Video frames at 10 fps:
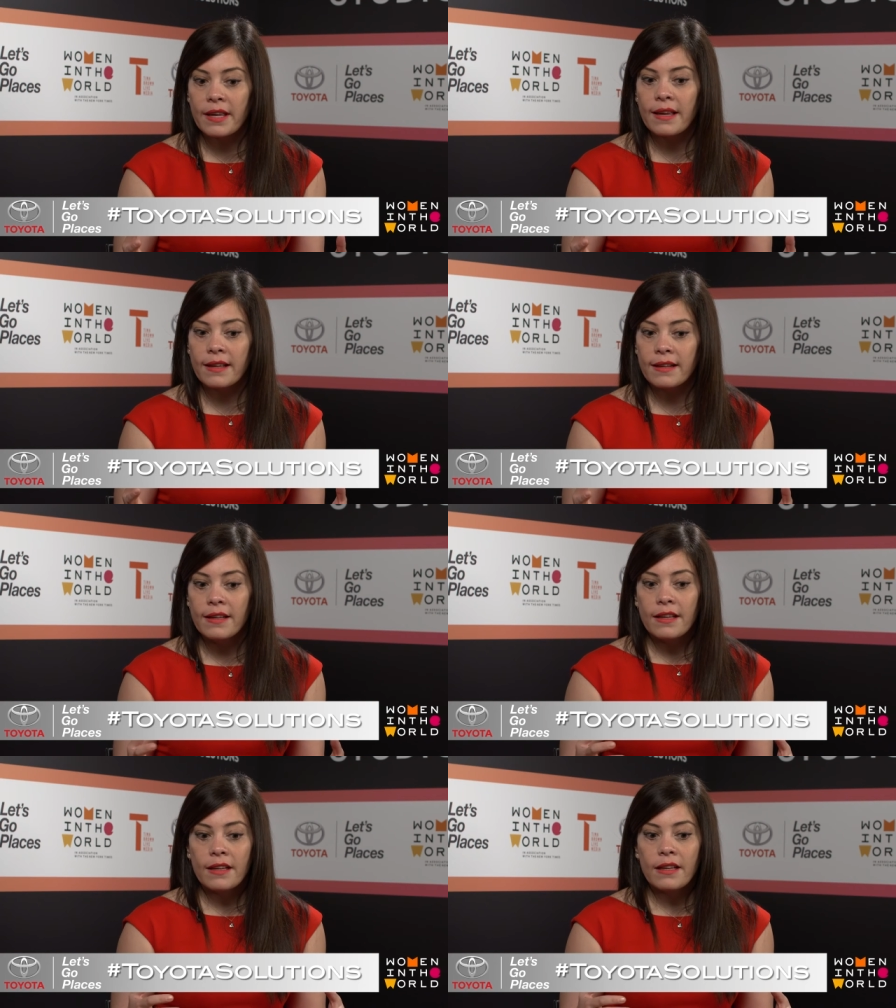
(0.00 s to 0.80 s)
that
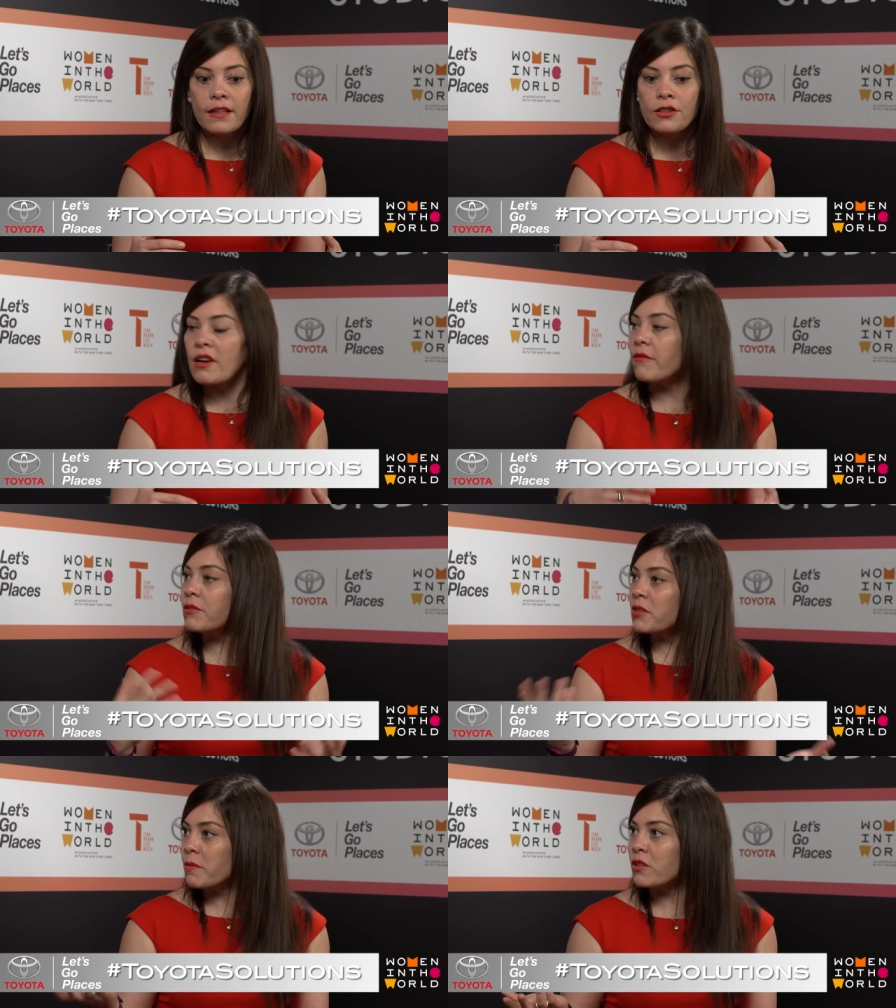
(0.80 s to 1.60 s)
you have
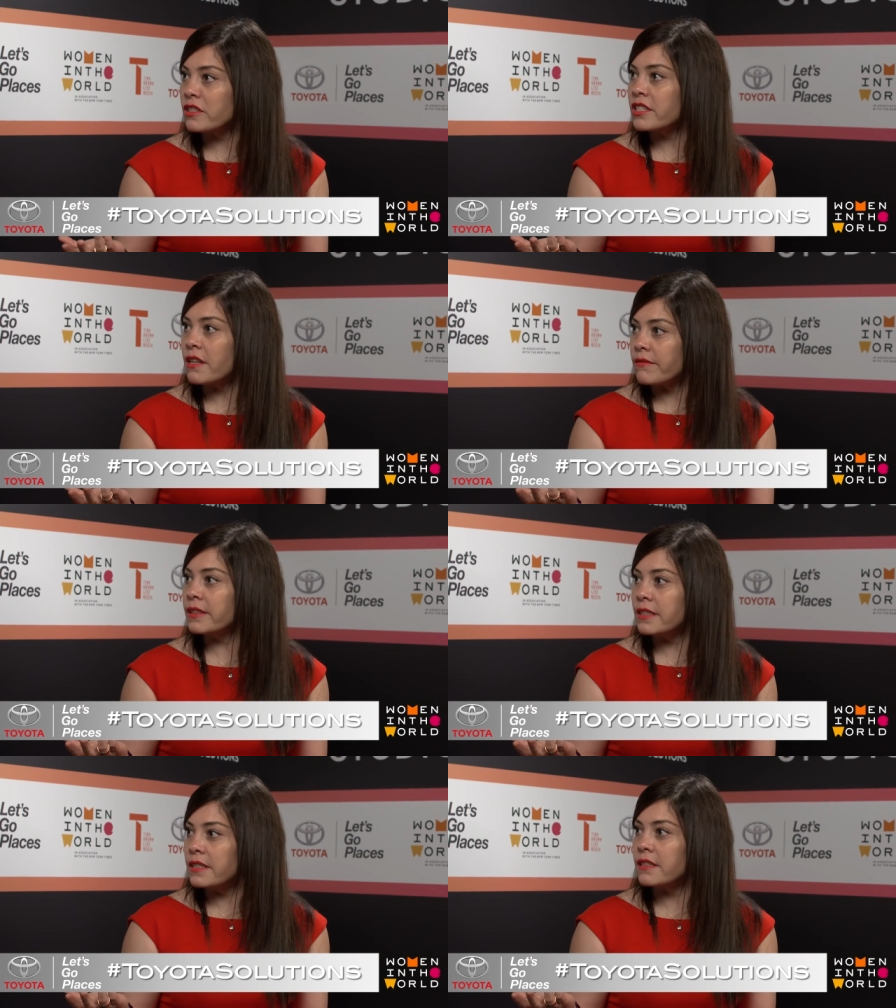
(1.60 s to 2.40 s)
a
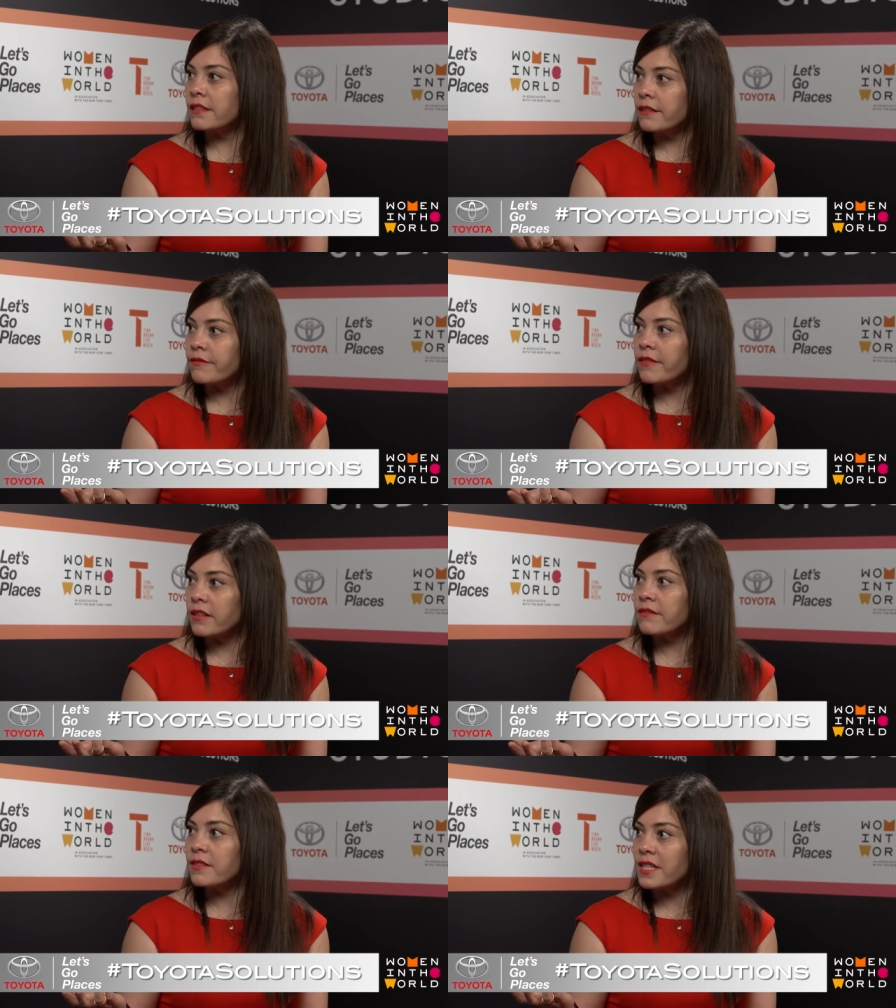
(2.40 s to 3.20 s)
responsibility in
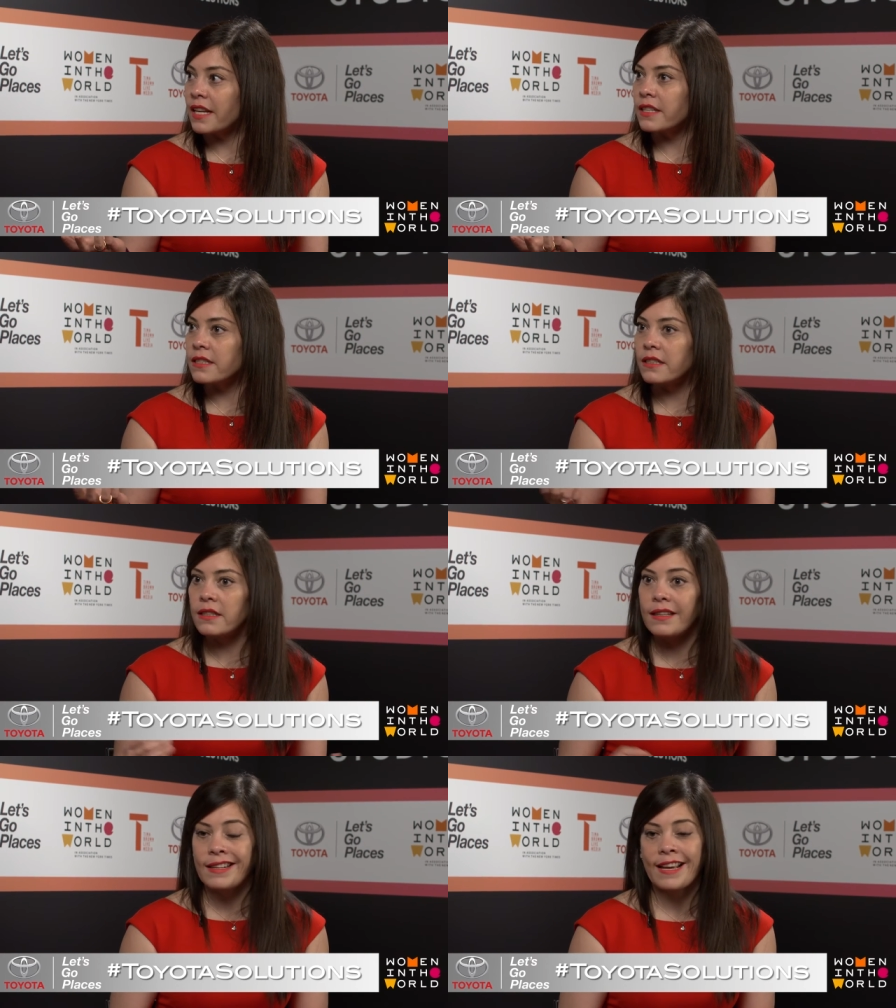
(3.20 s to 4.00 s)
front of
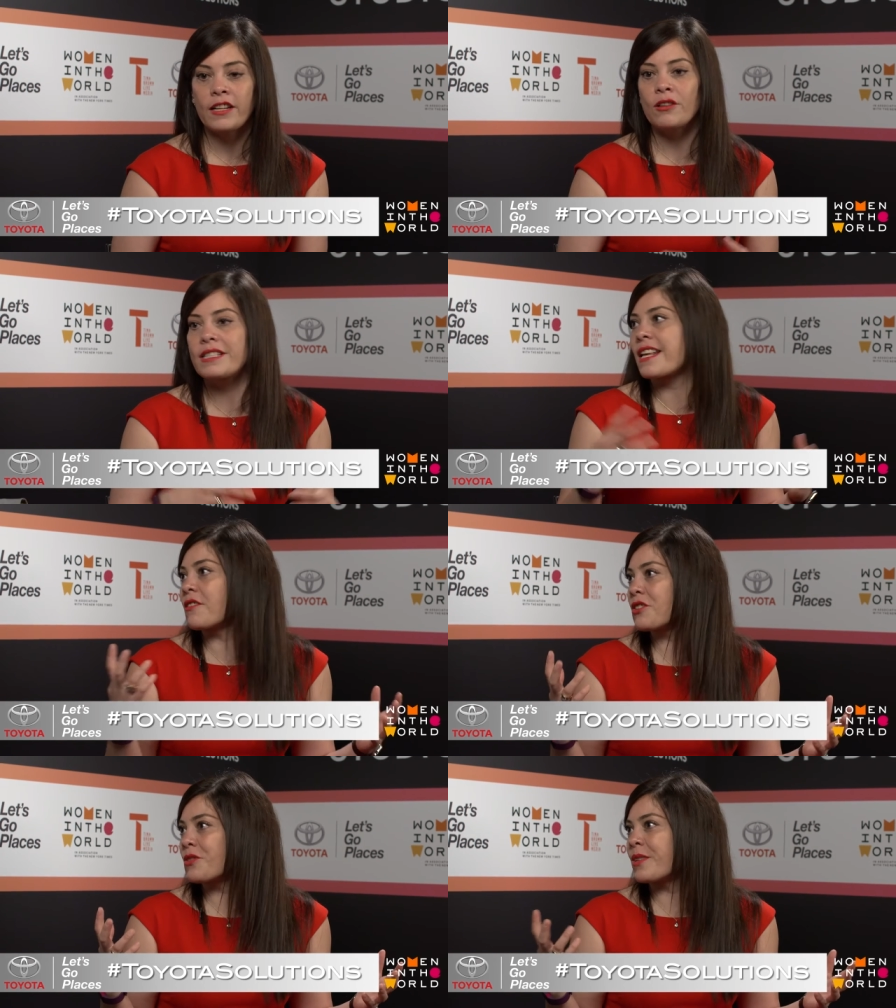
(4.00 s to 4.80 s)
society, and I know it
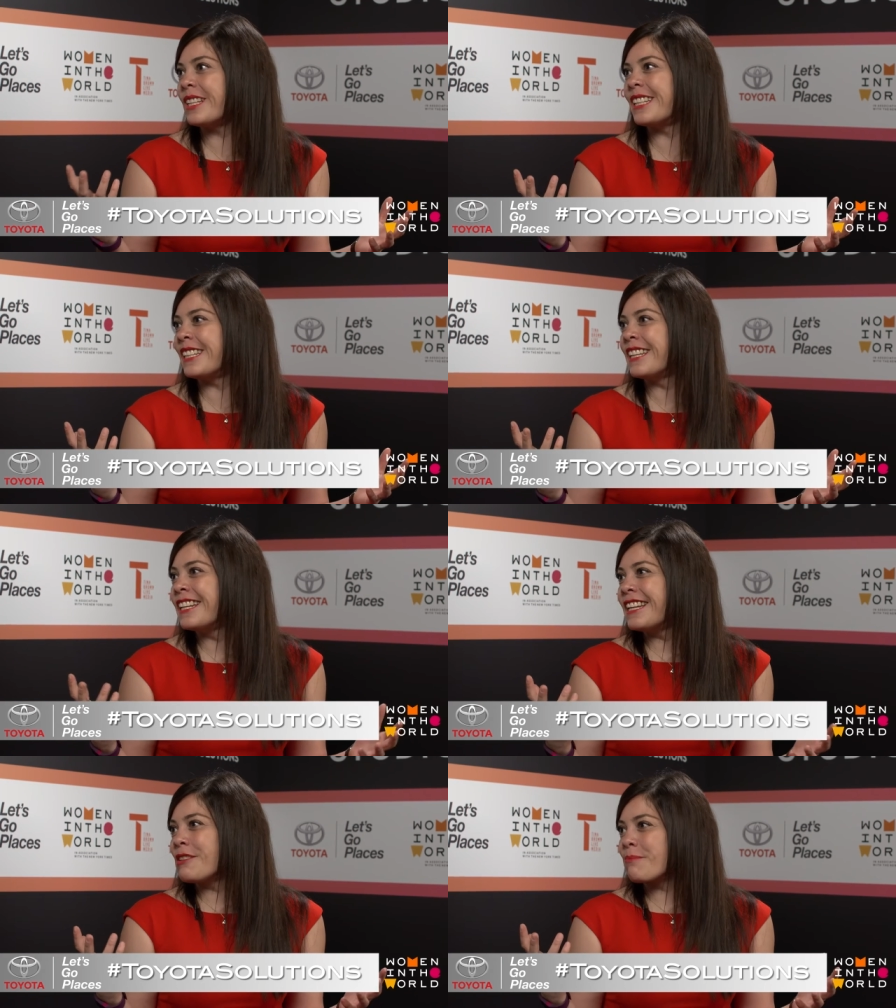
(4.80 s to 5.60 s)
sounds really
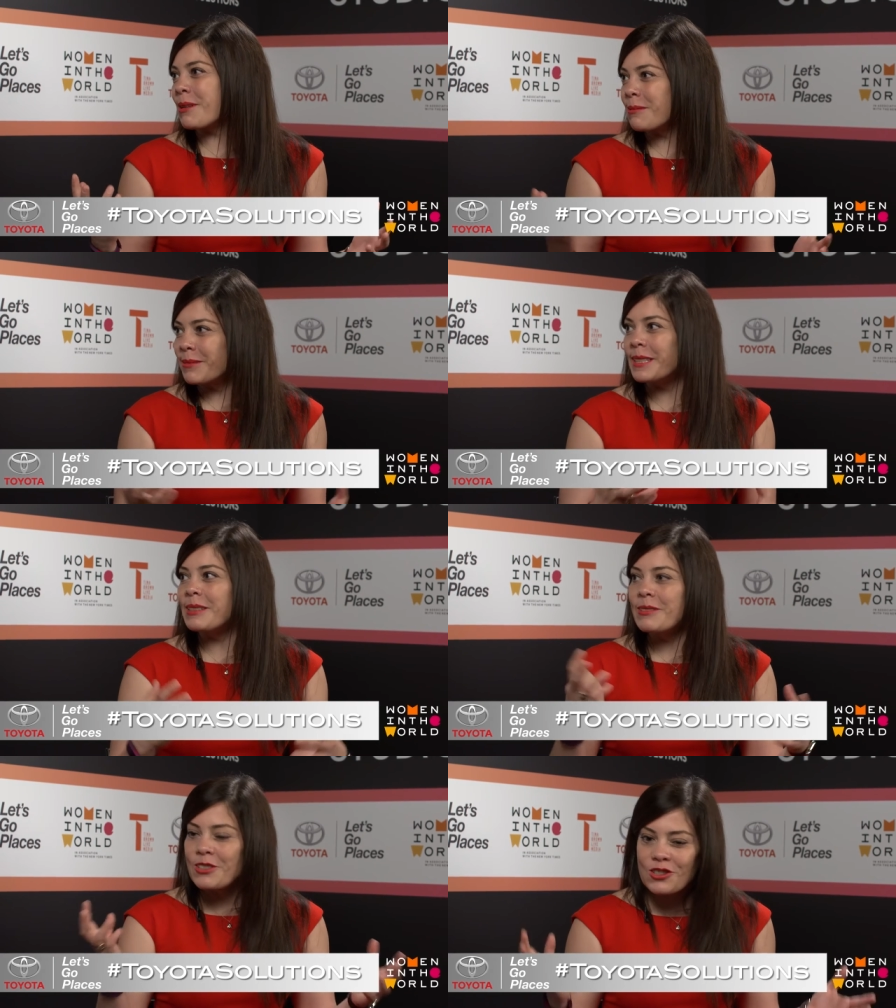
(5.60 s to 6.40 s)

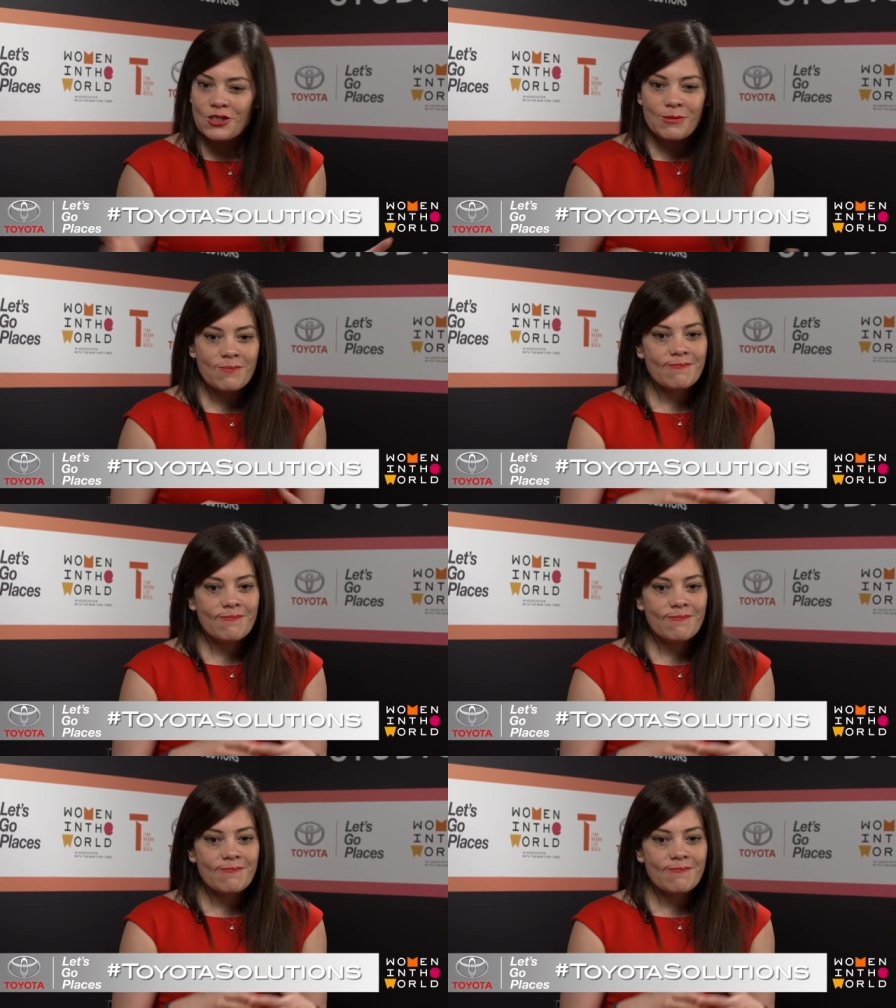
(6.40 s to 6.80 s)
probably just